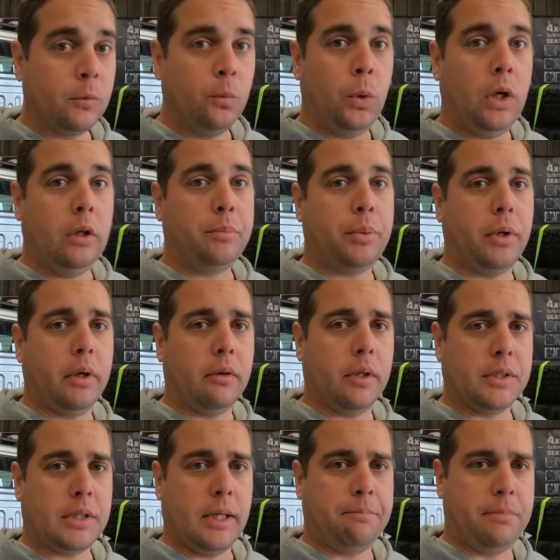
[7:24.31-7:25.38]
Well,
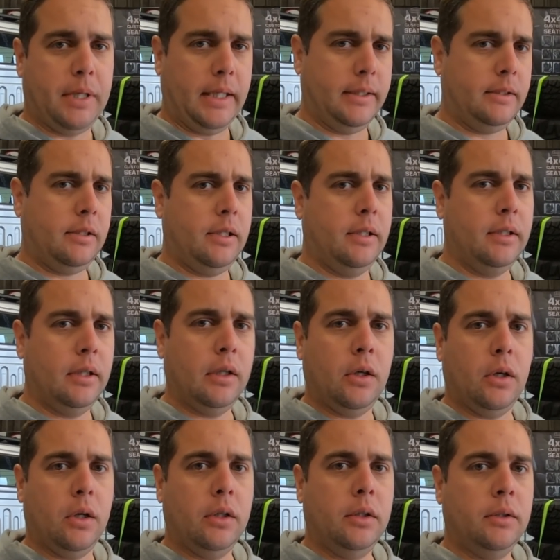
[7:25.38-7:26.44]
progress update
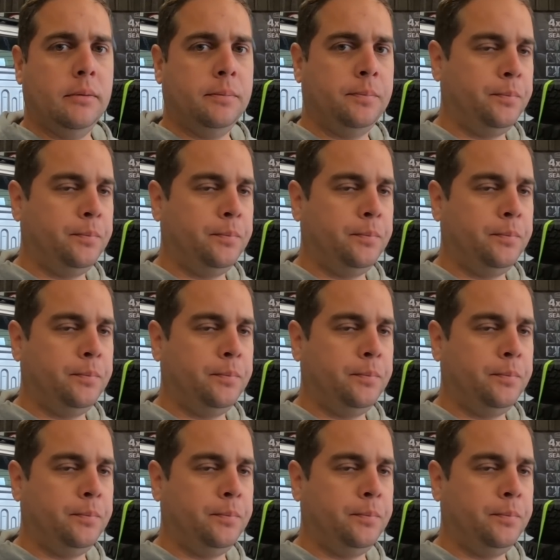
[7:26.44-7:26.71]
on